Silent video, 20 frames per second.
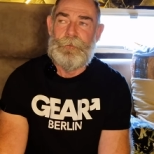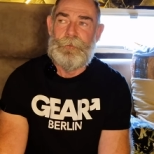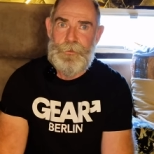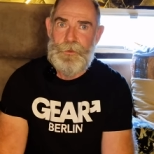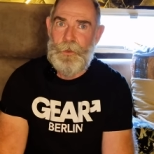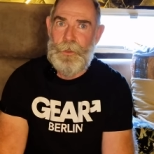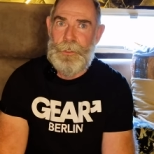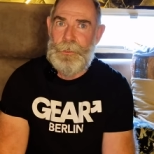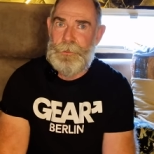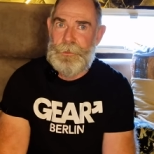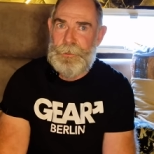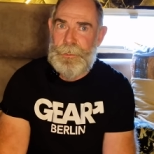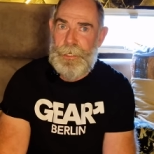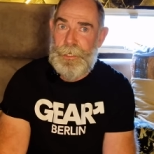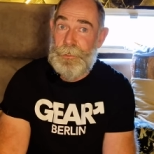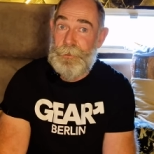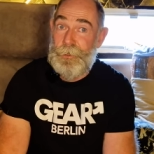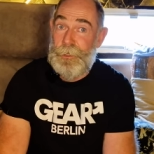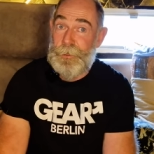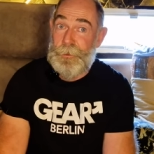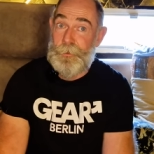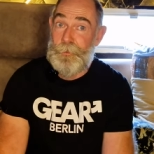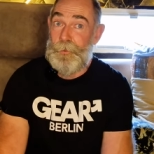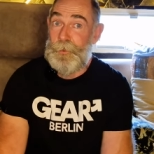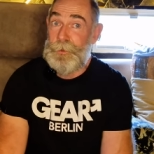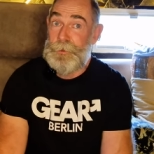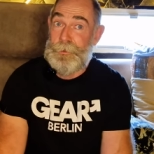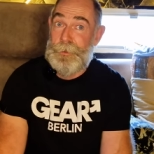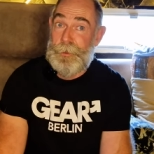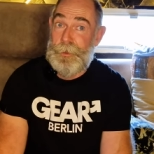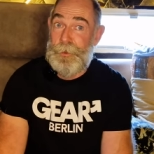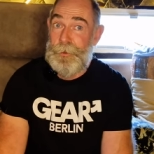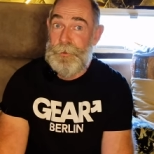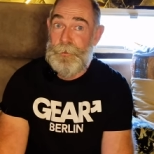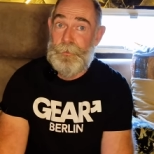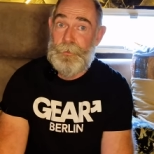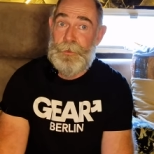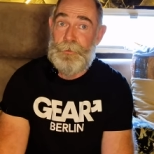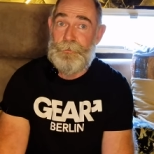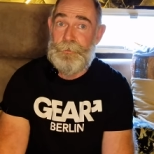Tried it again like,
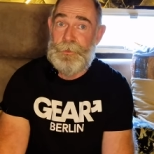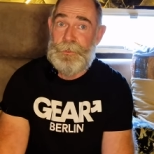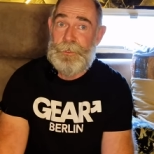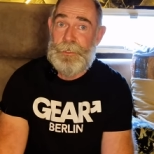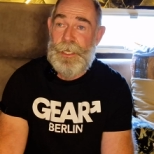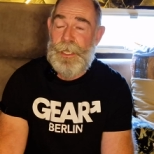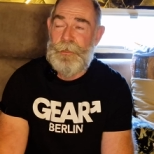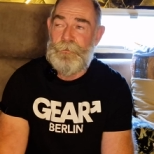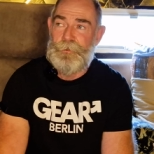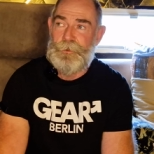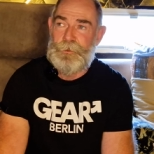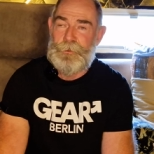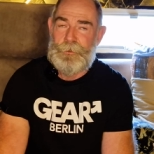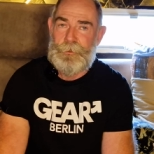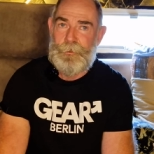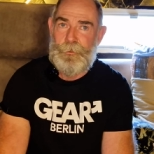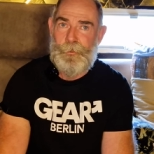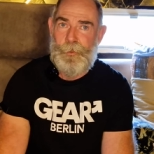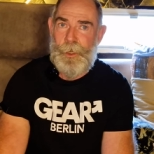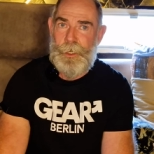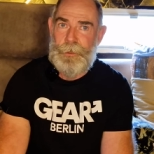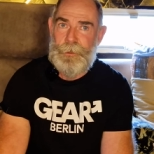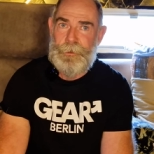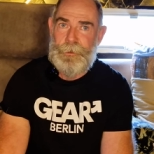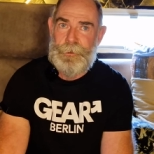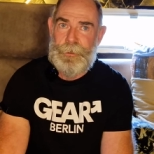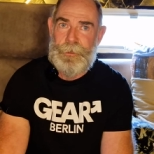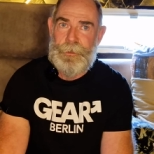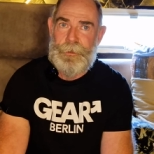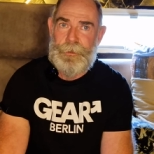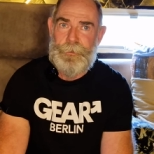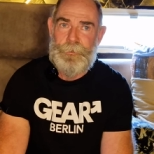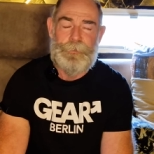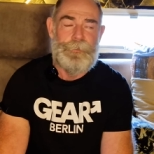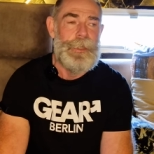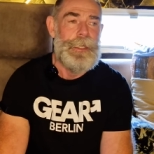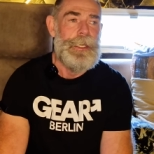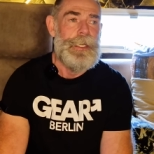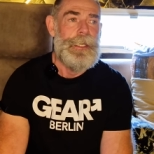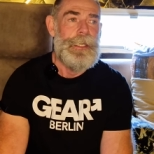welcome, M B Avenue,
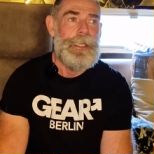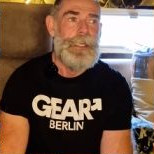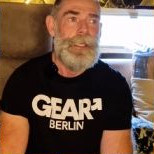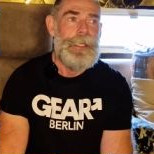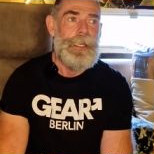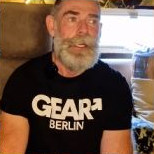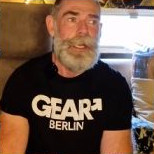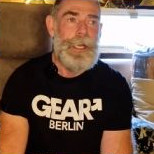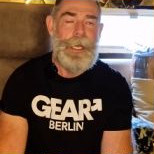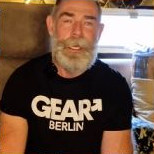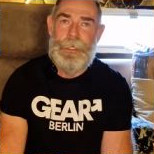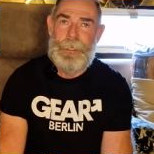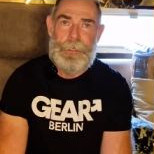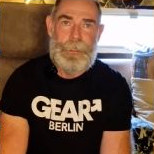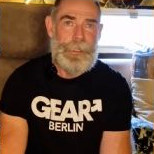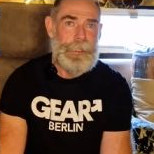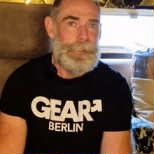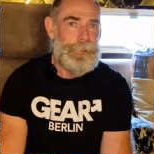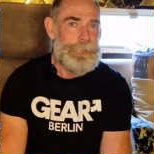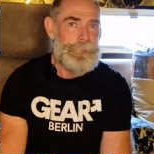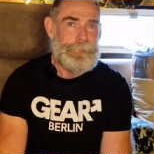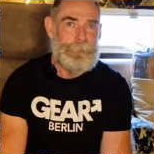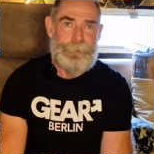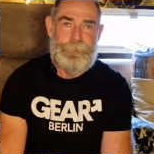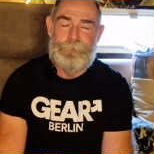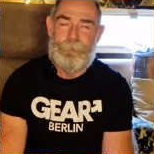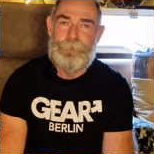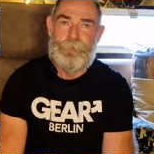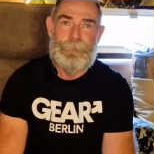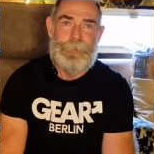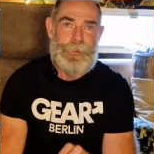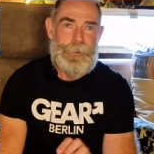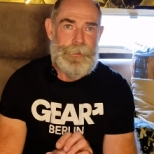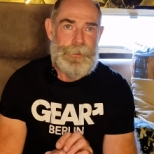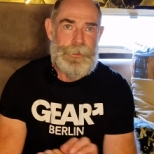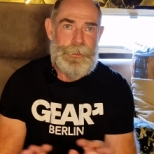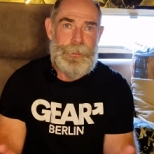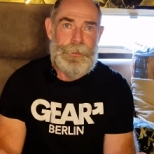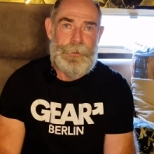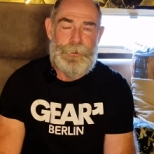welcome. And again,
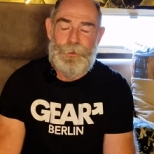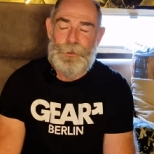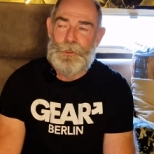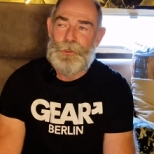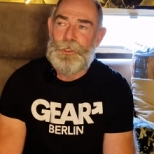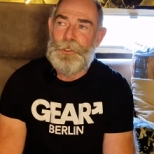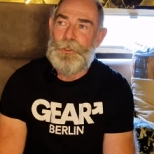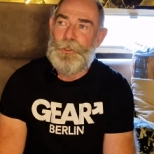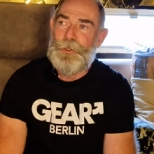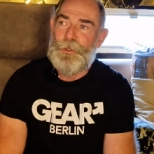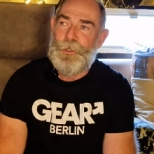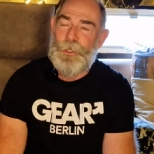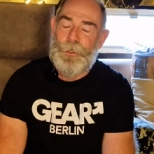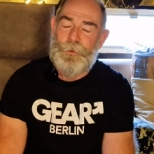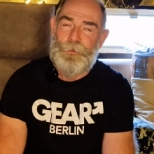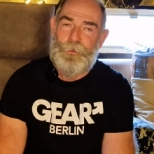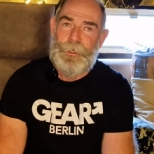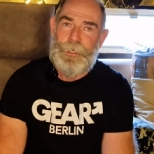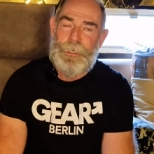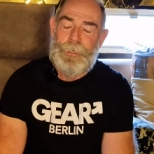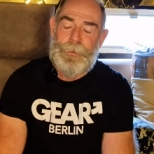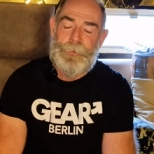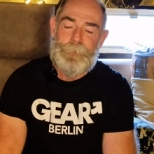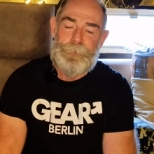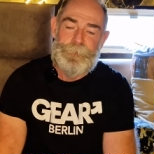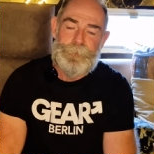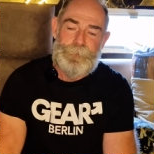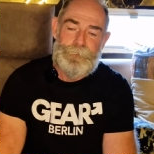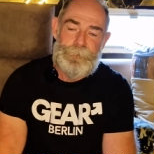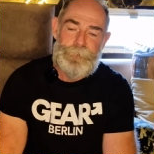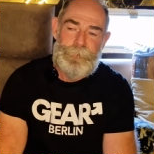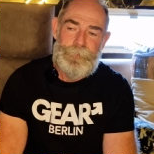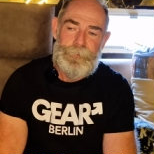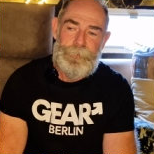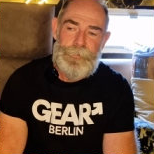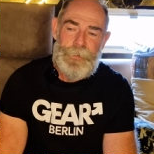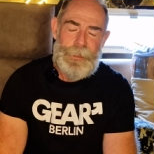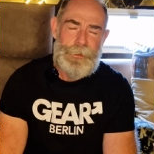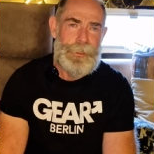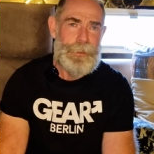zilch, nothing.
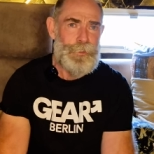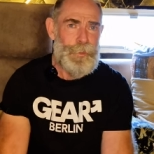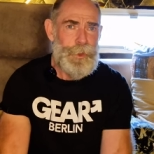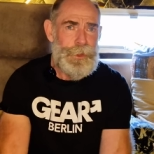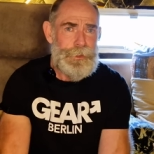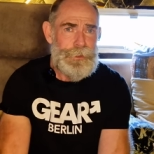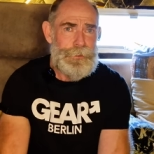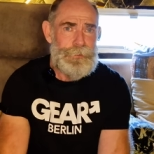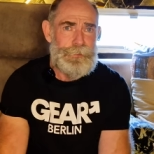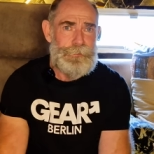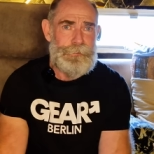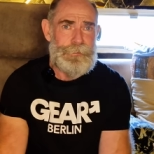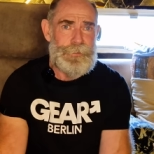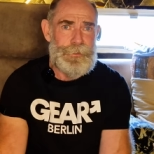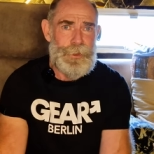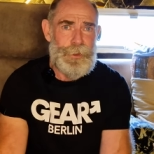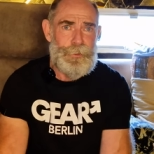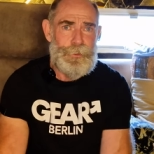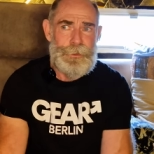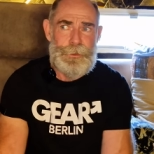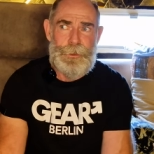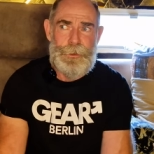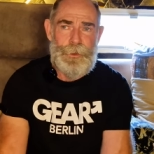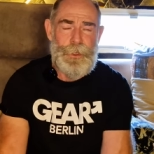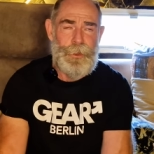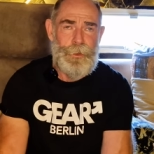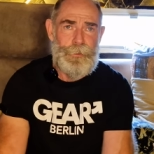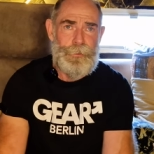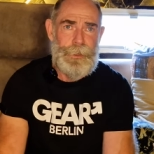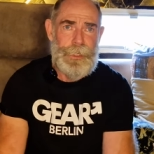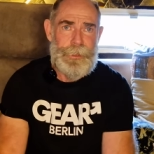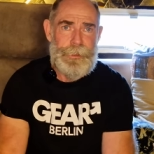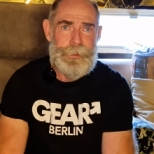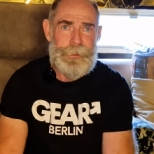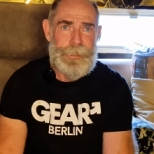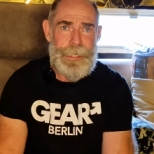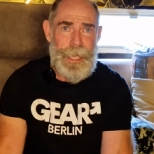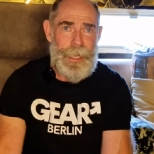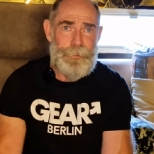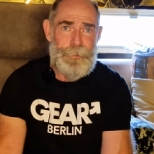I said, well, don't you know, like
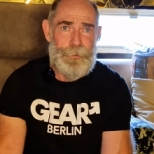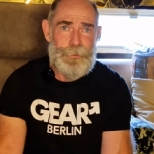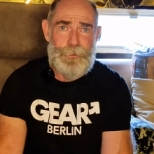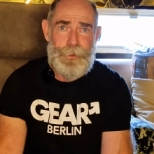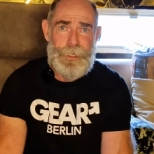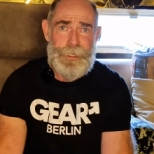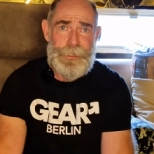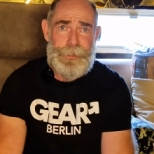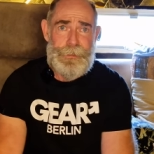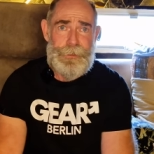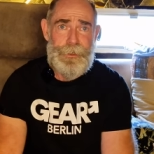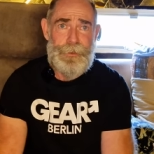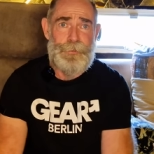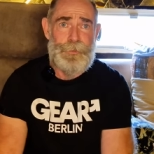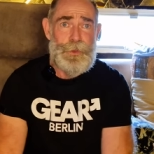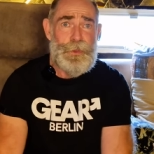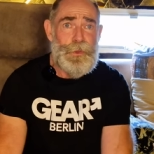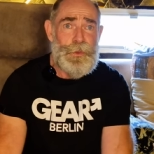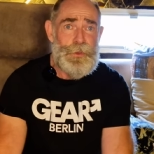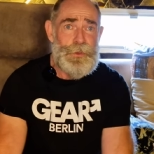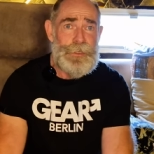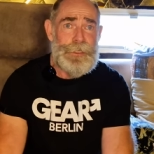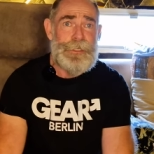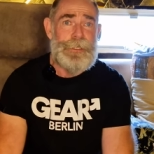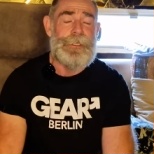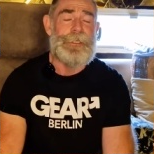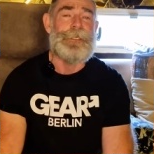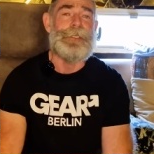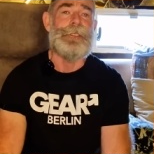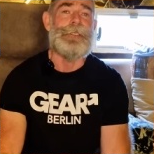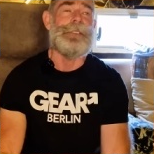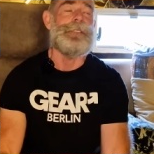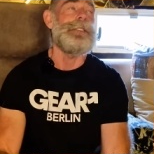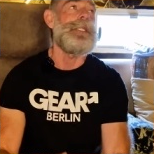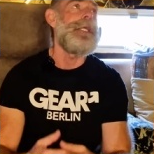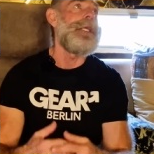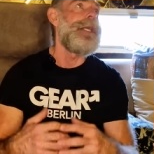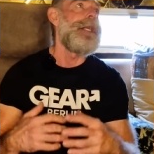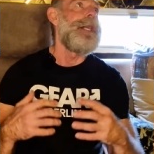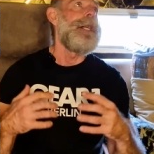Cabaret, the musical,
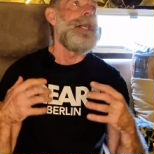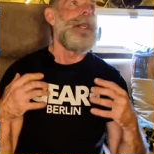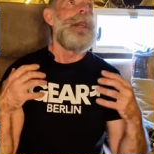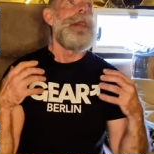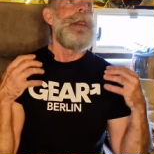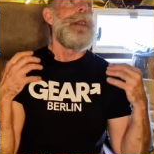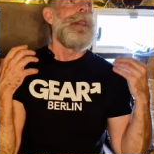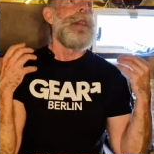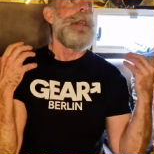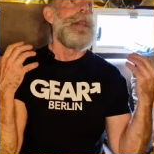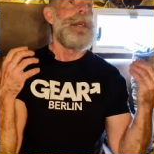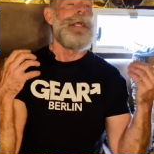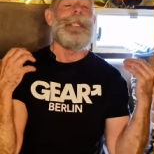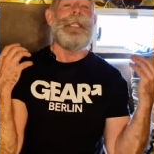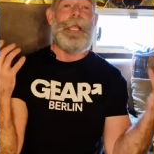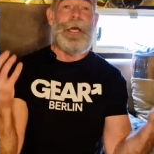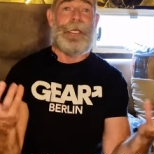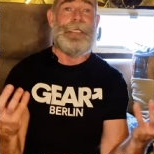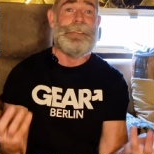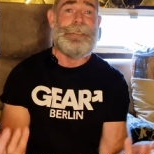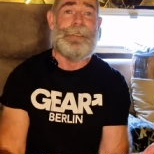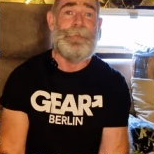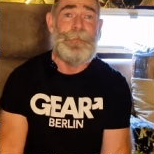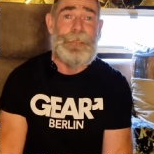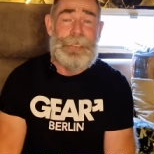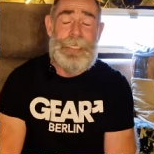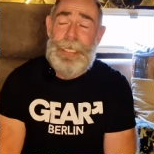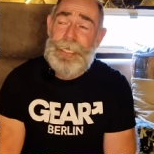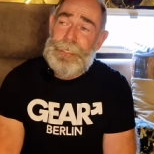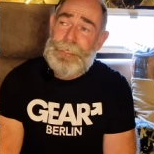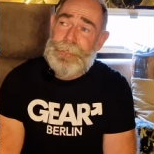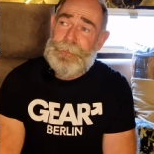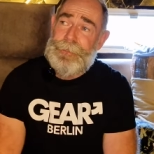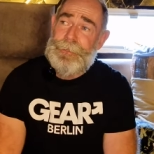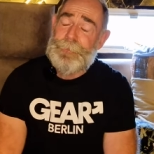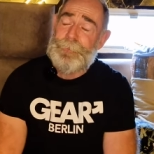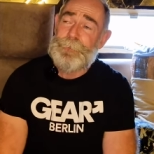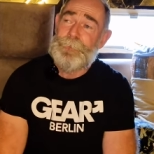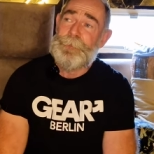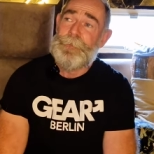Liza Minnelli?